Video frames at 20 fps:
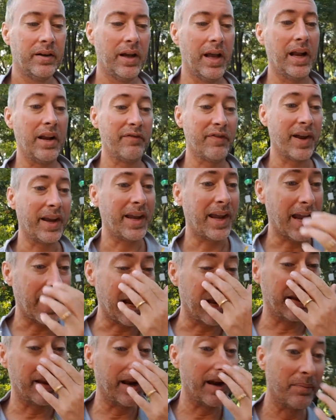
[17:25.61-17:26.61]
and if I
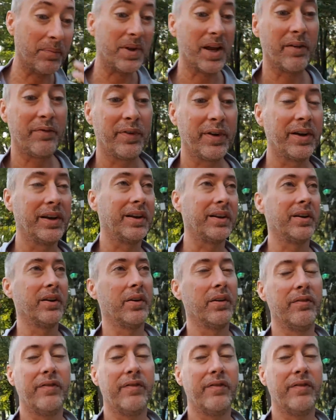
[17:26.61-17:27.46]
can, then I'm definitely gonna go to